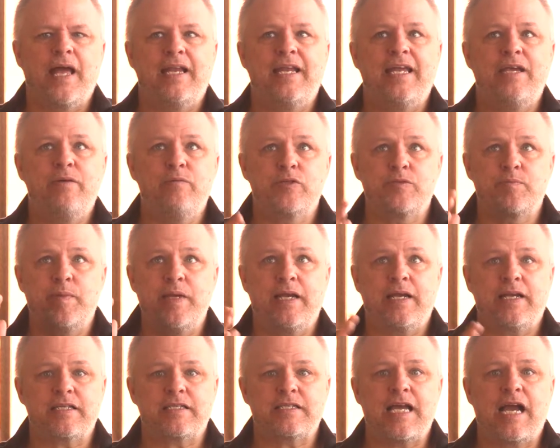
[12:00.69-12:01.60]
And he was
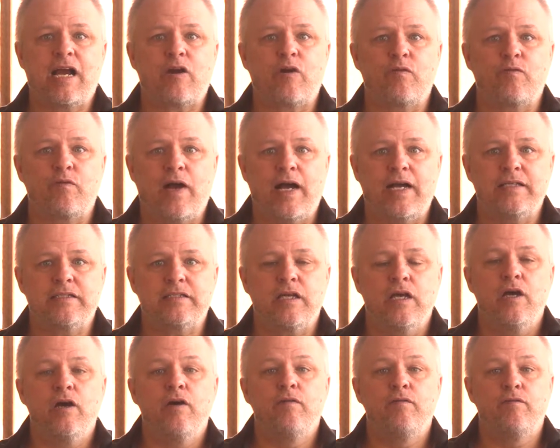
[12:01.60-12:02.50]
being a sacrifice
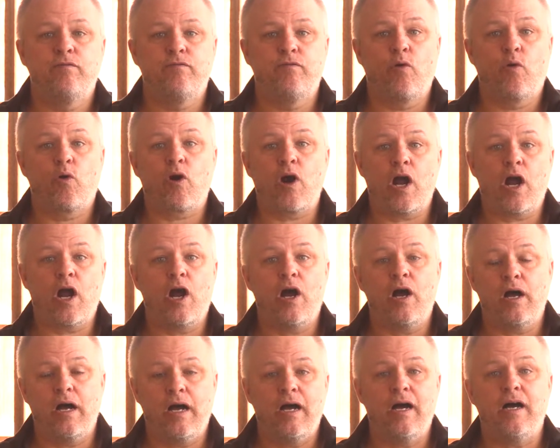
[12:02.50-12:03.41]
for
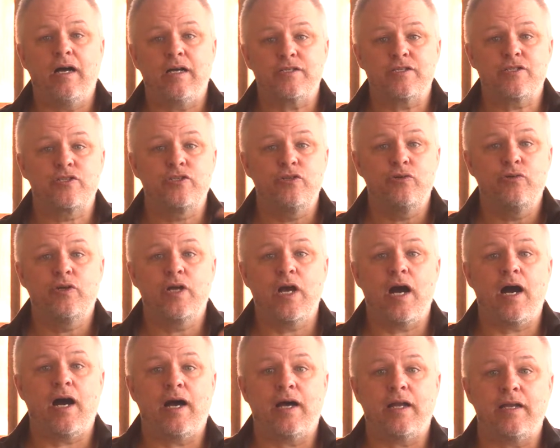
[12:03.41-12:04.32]
us to
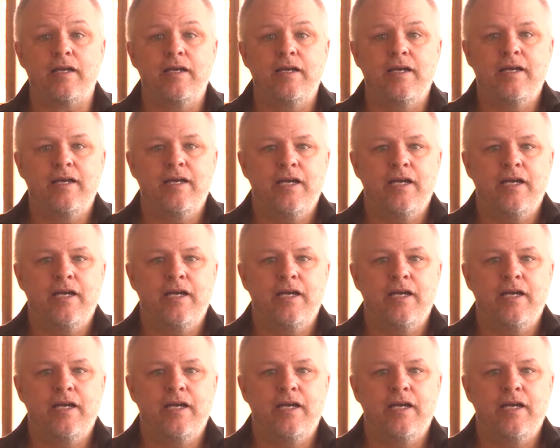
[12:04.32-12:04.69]
God.